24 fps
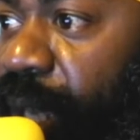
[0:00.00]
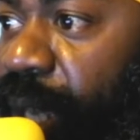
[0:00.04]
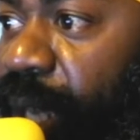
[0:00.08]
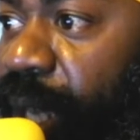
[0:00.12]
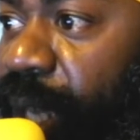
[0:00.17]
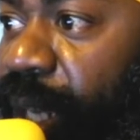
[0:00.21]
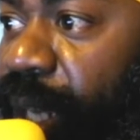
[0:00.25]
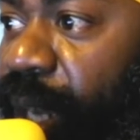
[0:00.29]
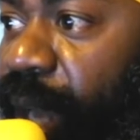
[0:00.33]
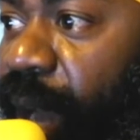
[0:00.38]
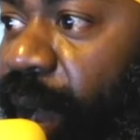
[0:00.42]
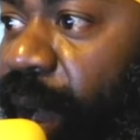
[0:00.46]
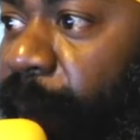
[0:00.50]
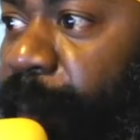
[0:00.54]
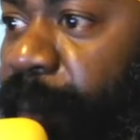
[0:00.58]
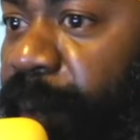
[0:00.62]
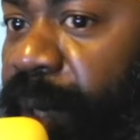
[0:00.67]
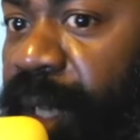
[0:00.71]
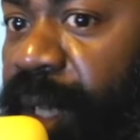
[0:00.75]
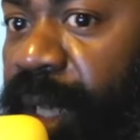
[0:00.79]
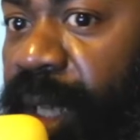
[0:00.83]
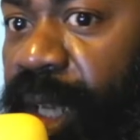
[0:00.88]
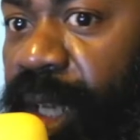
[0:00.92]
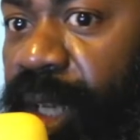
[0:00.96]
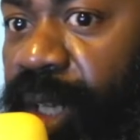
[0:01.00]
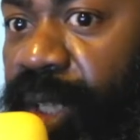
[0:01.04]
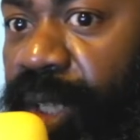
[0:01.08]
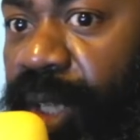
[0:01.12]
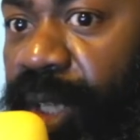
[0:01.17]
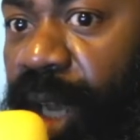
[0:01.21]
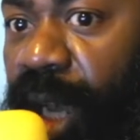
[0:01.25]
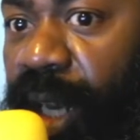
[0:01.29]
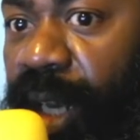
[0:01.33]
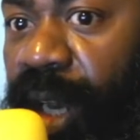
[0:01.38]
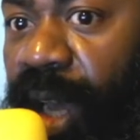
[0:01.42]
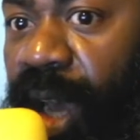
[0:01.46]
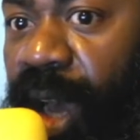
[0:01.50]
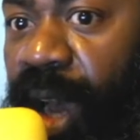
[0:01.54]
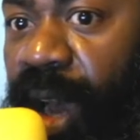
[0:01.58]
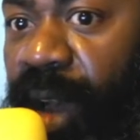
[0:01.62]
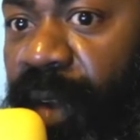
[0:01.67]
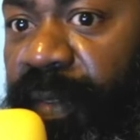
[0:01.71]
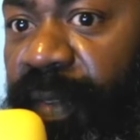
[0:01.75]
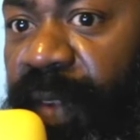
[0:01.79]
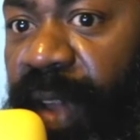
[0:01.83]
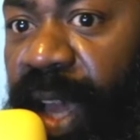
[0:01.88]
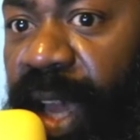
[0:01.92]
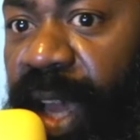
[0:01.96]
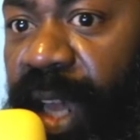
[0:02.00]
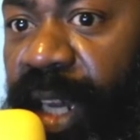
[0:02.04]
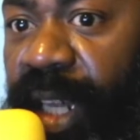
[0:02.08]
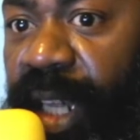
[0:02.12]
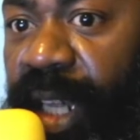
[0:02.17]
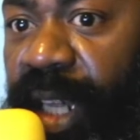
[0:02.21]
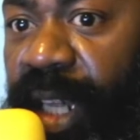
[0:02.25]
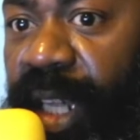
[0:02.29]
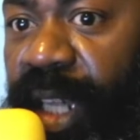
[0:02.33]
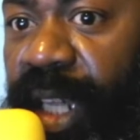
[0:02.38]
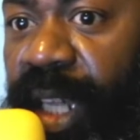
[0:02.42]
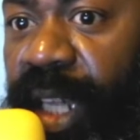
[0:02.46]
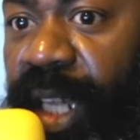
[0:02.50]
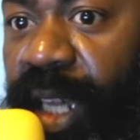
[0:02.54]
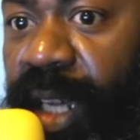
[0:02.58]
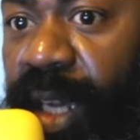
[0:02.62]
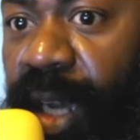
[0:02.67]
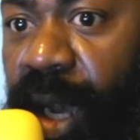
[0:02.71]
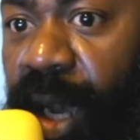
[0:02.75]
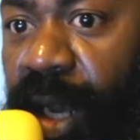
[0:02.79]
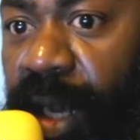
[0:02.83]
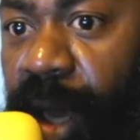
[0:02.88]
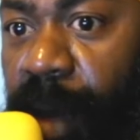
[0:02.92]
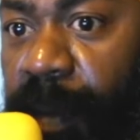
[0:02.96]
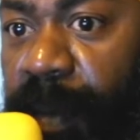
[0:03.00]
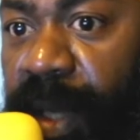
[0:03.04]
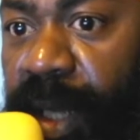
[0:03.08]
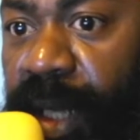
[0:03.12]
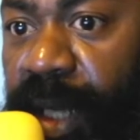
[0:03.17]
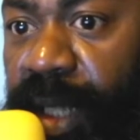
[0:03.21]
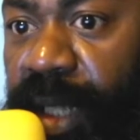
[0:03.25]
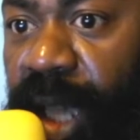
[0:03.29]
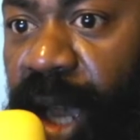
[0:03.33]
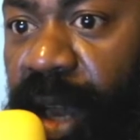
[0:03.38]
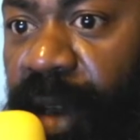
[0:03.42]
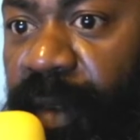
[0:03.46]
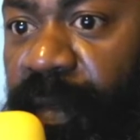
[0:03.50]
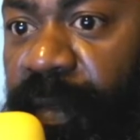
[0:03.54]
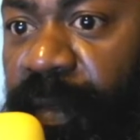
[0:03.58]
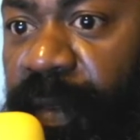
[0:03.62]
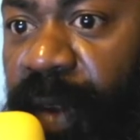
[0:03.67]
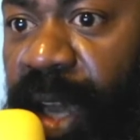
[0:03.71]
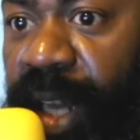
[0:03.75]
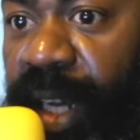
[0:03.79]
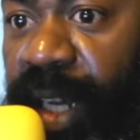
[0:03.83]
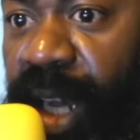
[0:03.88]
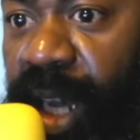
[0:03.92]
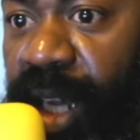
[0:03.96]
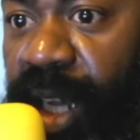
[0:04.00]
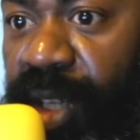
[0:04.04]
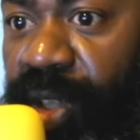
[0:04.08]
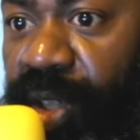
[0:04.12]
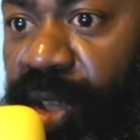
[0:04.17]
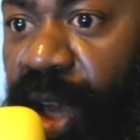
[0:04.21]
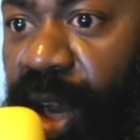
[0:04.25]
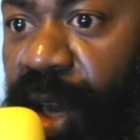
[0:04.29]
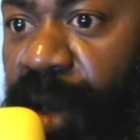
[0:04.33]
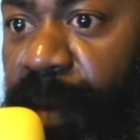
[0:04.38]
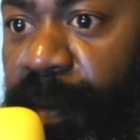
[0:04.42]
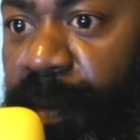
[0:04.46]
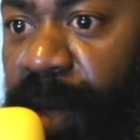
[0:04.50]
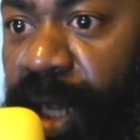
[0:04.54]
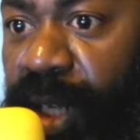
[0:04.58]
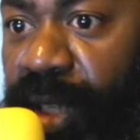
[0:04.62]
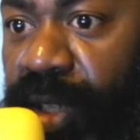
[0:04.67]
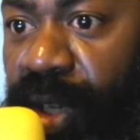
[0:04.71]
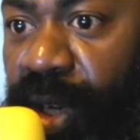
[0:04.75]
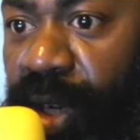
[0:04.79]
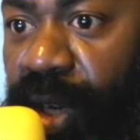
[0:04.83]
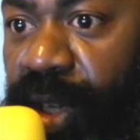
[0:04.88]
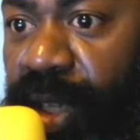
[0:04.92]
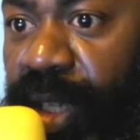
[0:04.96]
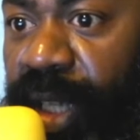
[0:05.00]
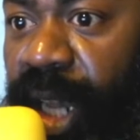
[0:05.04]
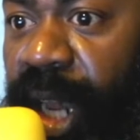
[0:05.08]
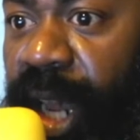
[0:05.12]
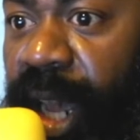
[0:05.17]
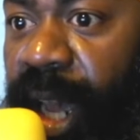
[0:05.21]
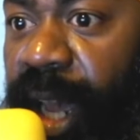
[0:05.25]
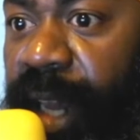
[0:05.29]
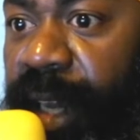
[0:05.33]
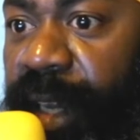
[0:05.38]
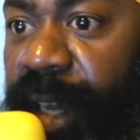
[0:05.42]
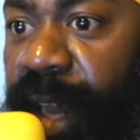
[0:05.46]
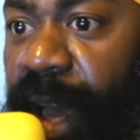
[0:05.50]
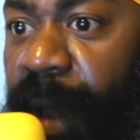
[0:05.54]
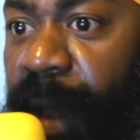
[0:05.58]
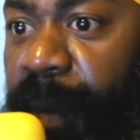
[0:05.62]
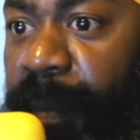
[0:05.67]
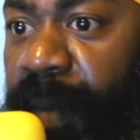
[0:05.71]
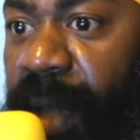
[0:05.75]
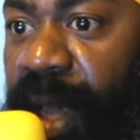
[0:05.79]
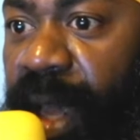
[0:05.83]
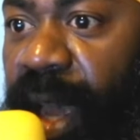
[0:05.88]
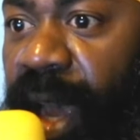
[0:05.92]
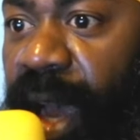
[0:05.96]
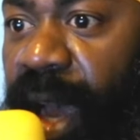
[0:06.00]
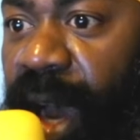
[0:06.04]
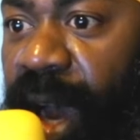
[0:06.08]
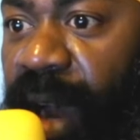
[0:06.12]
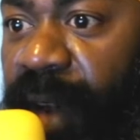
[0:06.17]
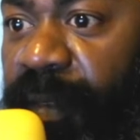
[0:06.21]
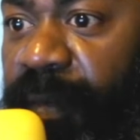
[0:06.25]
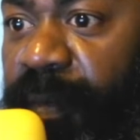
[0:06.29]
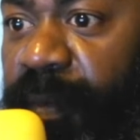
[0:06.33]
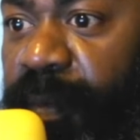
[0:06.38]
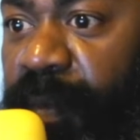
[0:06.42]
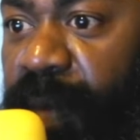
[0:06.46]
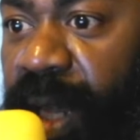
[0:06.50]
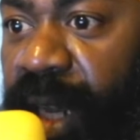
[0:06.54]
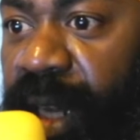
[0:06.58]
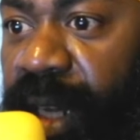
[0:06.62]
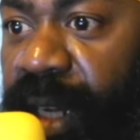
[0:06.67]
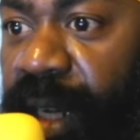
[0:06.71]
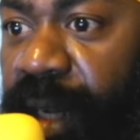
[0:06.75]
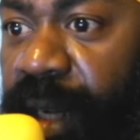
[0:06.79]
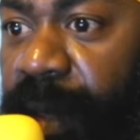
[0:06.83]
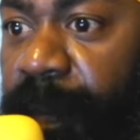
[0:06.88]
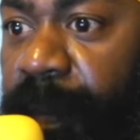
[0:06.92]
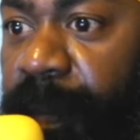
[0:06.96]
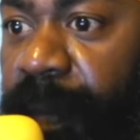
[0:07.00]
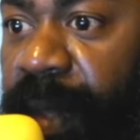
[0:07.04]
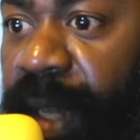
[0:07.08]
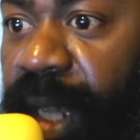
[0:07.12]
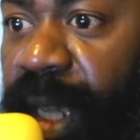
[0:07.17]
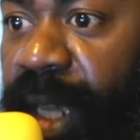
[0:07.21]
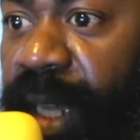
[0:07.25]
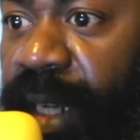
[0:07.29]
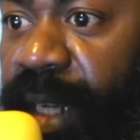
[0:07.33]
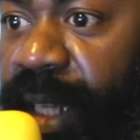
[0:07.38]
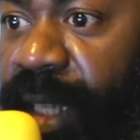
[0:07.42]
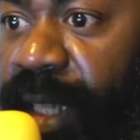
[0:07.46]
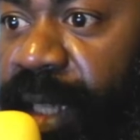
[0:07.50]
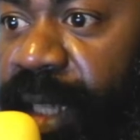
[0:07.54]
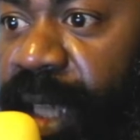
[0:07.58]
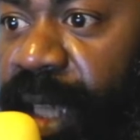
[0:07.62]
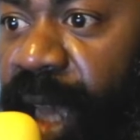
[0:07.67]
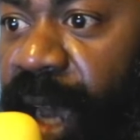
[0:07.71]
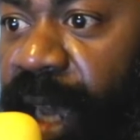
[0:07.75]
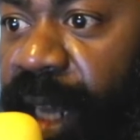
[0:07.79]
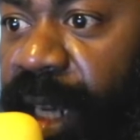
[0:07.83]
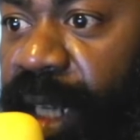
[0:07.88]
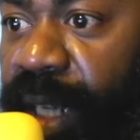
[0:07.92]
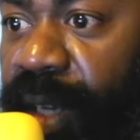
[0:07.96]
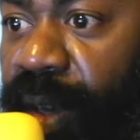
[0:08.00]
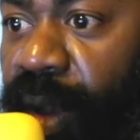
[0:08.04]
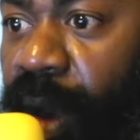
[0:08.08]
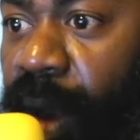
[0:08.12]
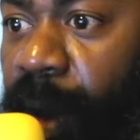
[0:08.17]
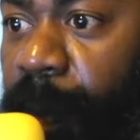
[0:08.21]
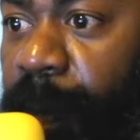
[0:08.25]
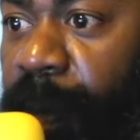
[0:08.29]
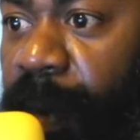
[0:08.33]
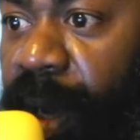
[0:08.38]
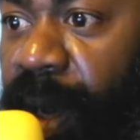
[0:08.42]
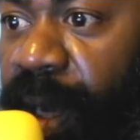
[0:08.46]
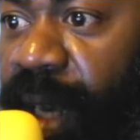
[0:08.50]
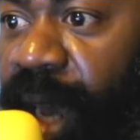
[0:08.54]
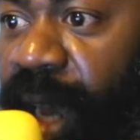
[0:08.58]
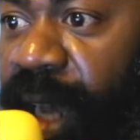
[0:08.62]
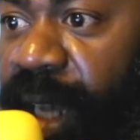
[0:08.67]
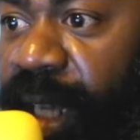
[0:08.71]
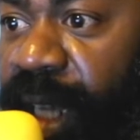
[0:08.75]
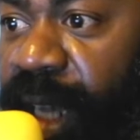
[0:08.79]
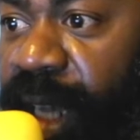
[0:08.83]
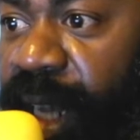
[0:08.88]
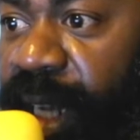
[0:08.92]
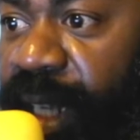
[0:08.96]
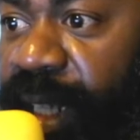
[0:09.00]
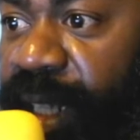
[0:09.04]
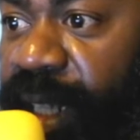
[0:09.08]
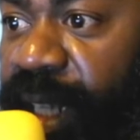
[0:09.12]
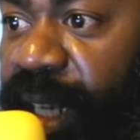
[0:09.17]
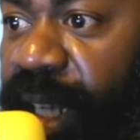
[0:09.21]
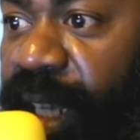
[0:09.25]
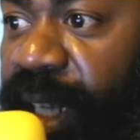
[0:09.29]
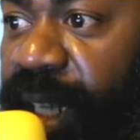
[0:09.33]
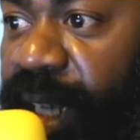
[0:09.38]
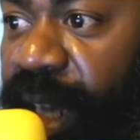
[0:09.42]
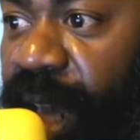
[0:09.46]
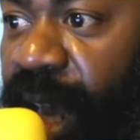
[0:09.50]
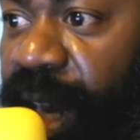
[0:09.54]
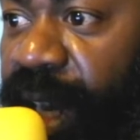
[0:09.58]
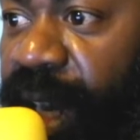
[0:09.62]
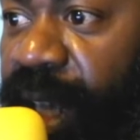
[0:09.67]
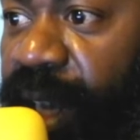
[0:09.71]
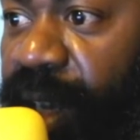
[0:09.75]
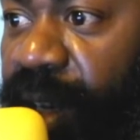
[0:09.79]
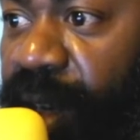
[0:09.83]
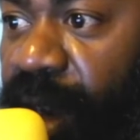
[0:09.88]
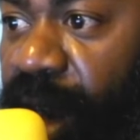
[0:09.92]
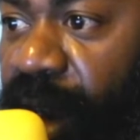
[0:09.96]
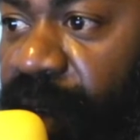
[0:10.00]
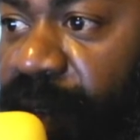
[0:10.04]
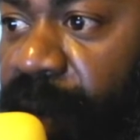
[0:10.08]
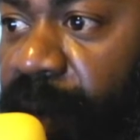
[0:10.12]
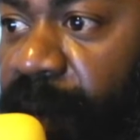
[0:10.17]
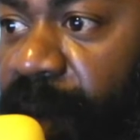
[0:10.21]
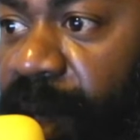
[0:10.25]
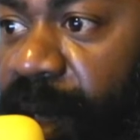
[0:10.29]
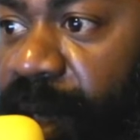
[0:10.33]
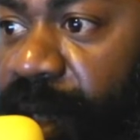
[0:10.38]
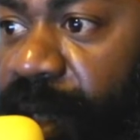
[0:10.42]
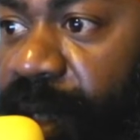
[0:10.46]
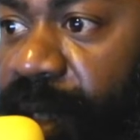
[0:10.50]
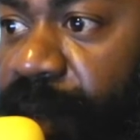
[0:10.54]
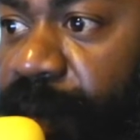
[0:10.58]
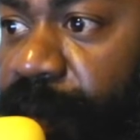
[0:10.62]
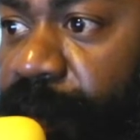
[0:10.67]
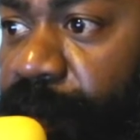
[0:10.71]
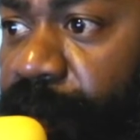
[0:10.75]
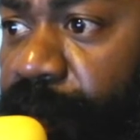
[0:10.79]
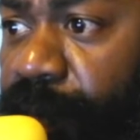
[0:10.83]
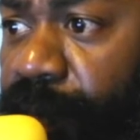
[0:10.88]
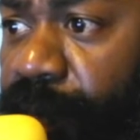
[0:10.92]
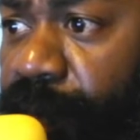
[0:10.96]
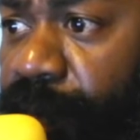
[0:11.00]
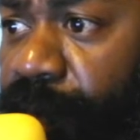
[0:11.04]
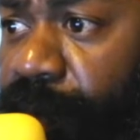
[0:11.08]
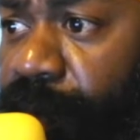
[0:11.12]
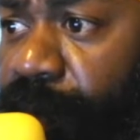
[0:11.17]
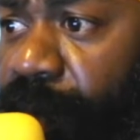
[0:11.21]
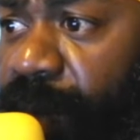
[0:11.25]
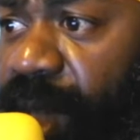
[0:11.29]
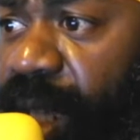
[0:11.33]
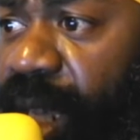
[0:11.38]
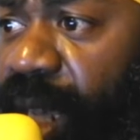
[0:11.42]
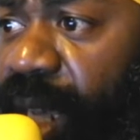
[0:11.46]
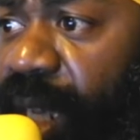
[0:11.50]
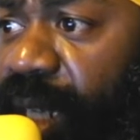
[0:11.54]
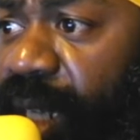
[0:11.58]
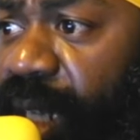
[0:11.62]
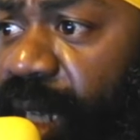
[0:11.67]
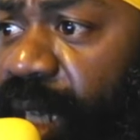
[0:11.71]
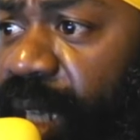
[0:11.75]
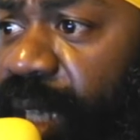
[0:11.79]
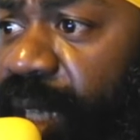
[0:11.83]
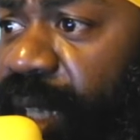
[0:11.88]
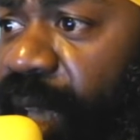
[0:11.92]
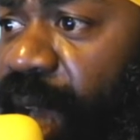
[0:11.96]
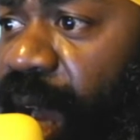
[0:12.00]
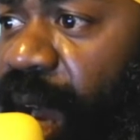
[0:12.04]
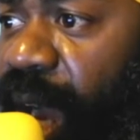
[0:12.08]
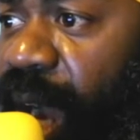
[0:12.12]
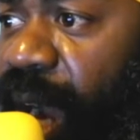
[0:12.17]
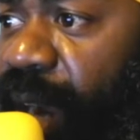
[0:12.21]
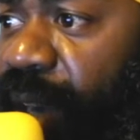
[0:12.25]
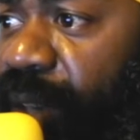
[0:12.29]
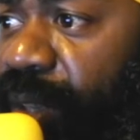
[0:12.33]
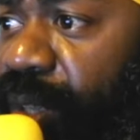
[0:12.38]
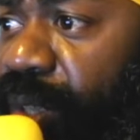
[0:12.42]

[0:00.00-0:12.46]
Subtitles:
the application of any economics and financial measures that may have been decided upon against the Italian government. These are the